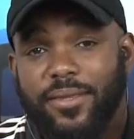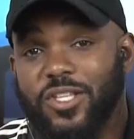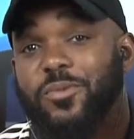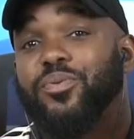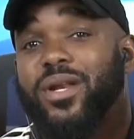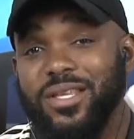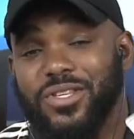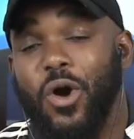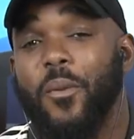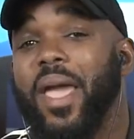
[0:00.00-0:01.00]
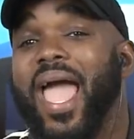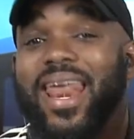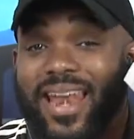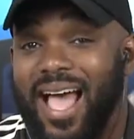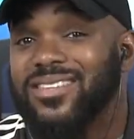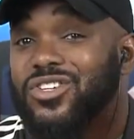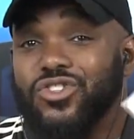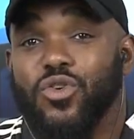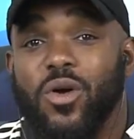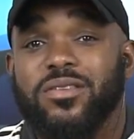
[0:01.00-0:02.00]
these are pretty dope, and it has
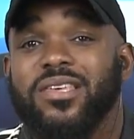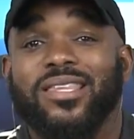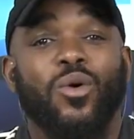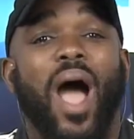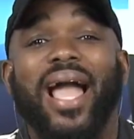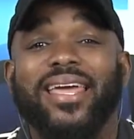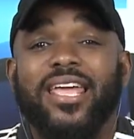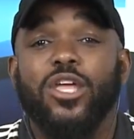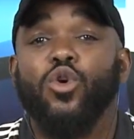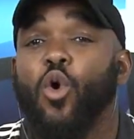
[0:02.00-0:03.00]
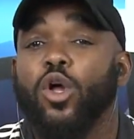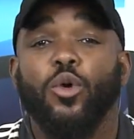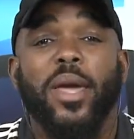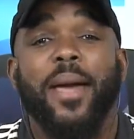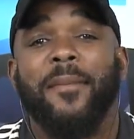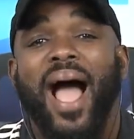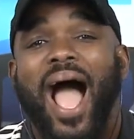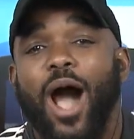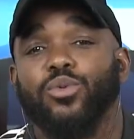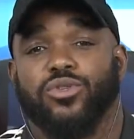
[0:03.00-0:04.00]
a strong signal. I can hear you all the way at my house.